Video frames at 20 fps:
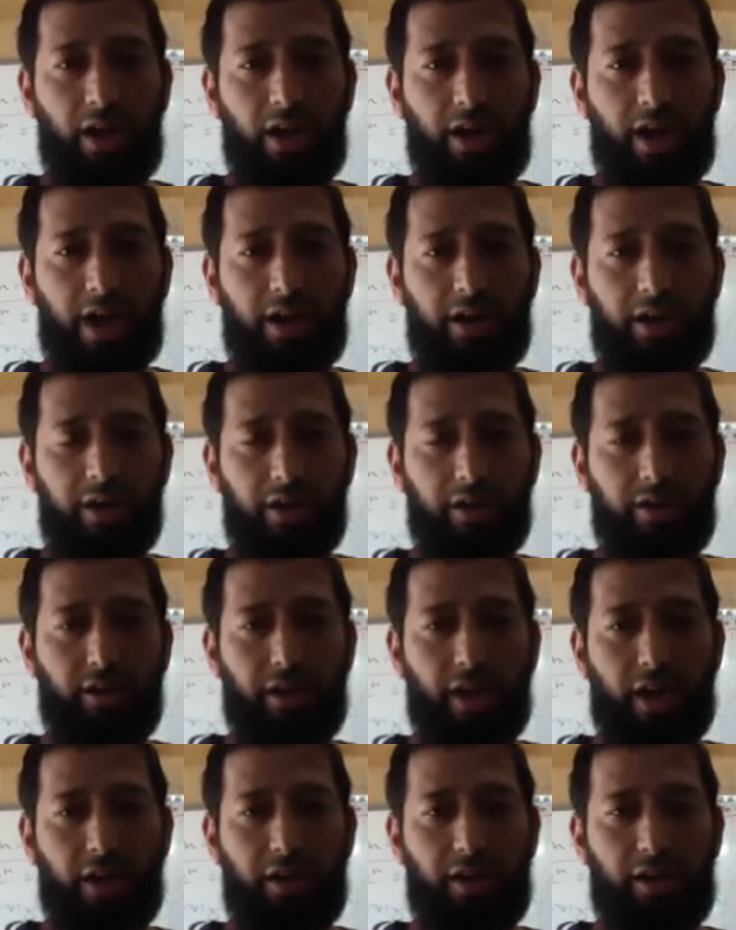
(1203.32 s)
and
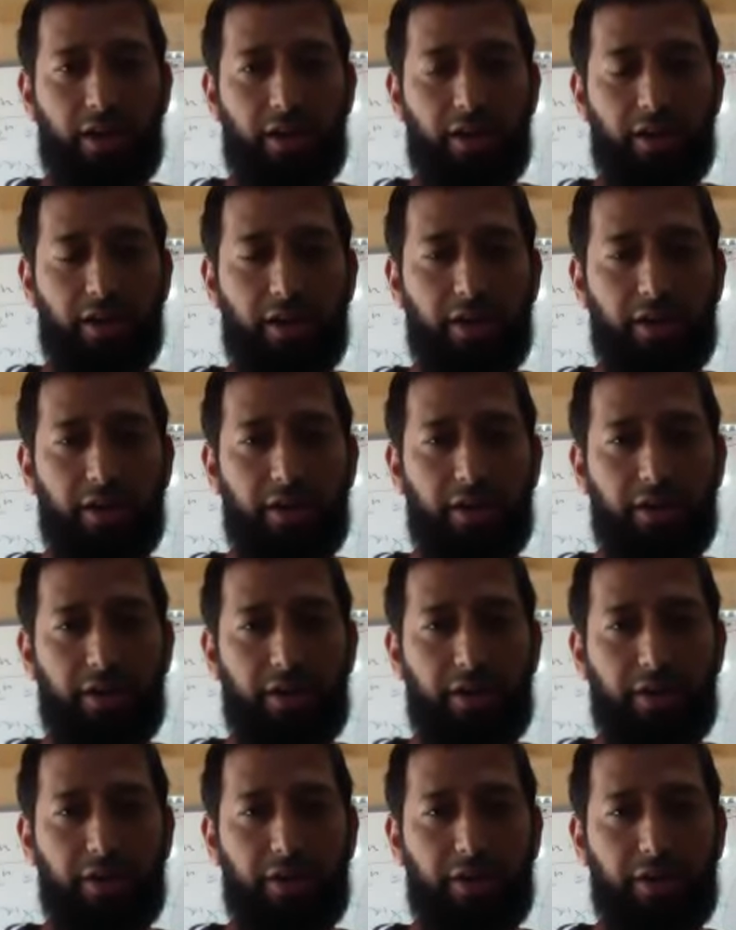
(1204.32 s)
another
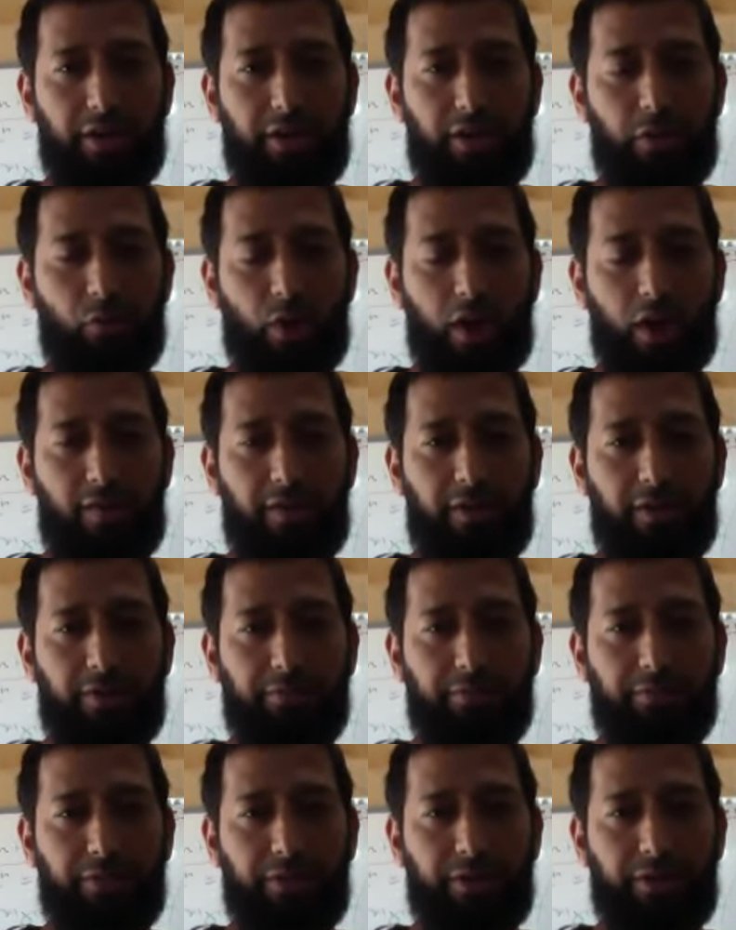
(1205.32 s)

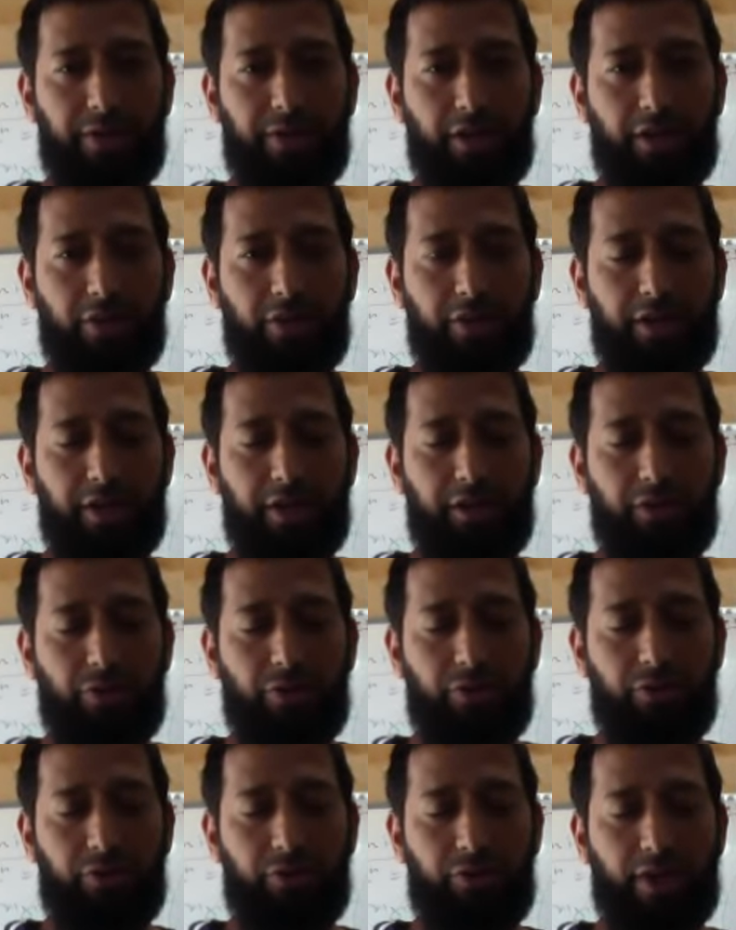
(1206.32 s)
EcoR1 DNA,
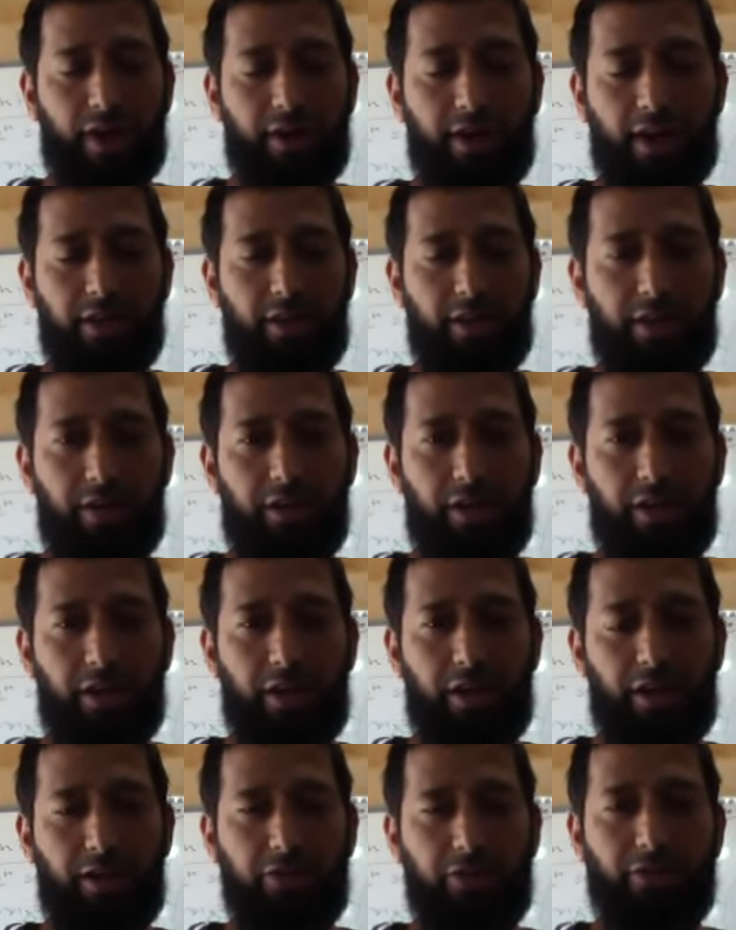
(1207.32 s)
you cut another
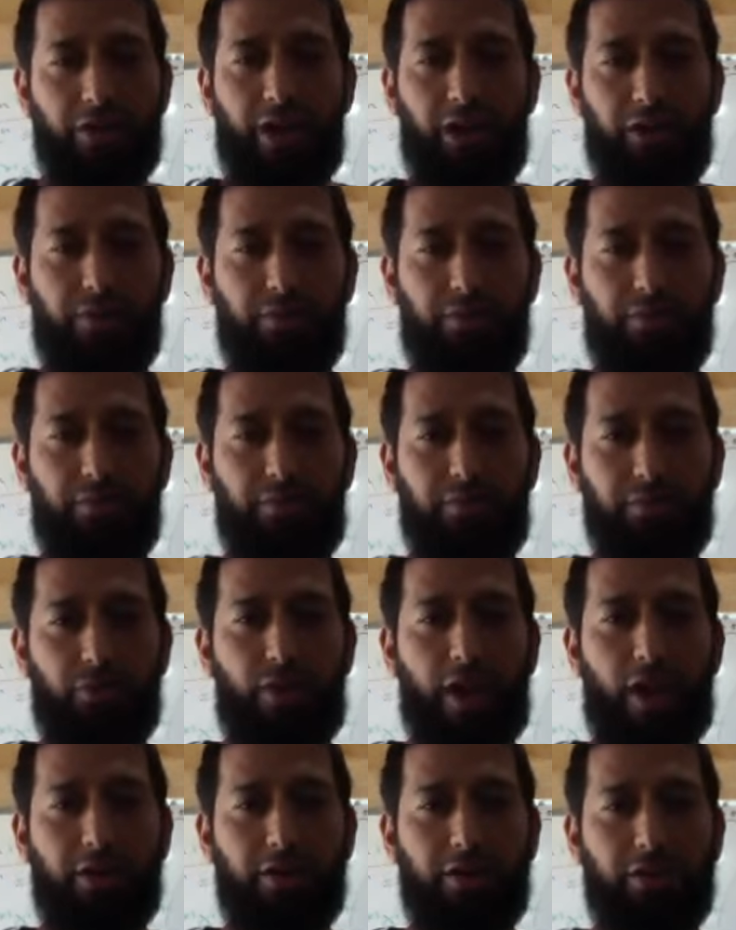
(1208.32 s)
DNA in say
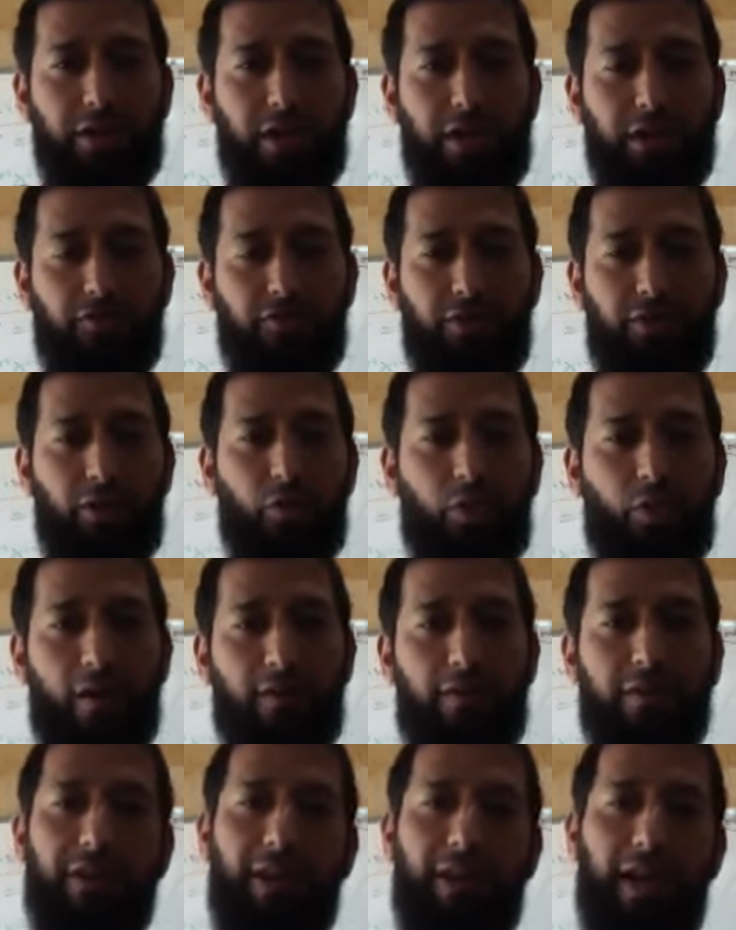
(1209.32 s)
United States with
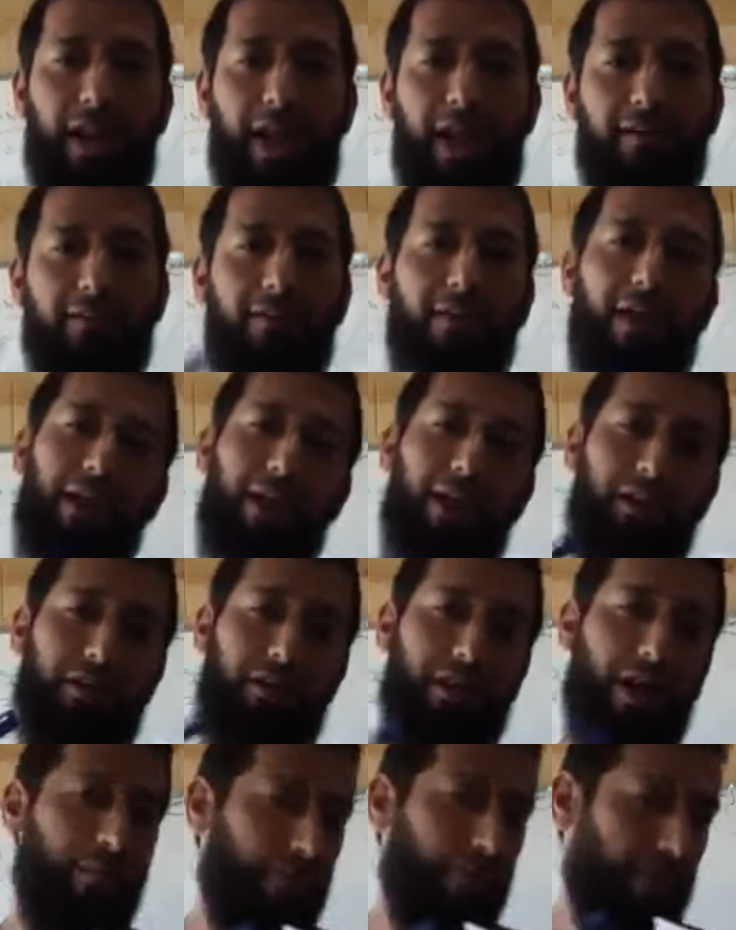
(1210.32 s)
EcoR1, they'll have again
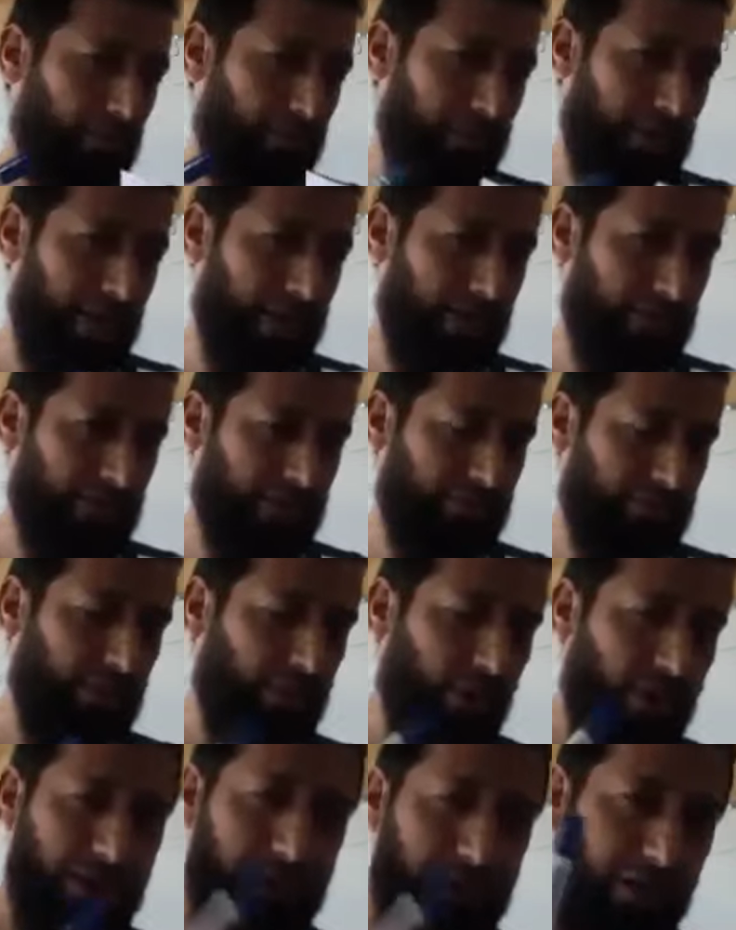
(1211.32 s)
the compatible ends
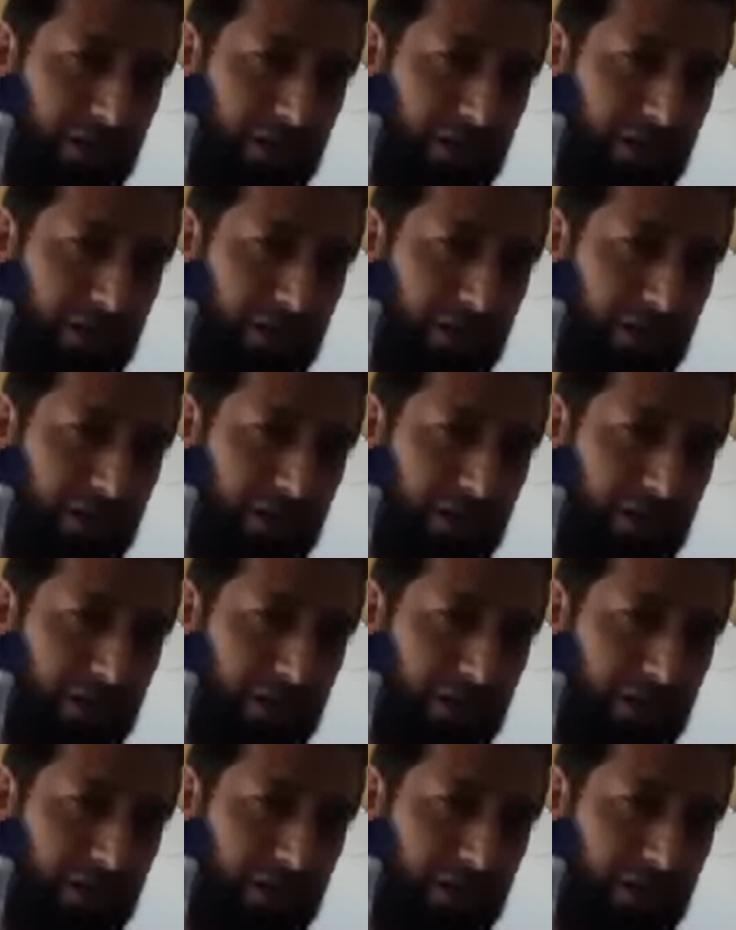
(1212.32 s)
because they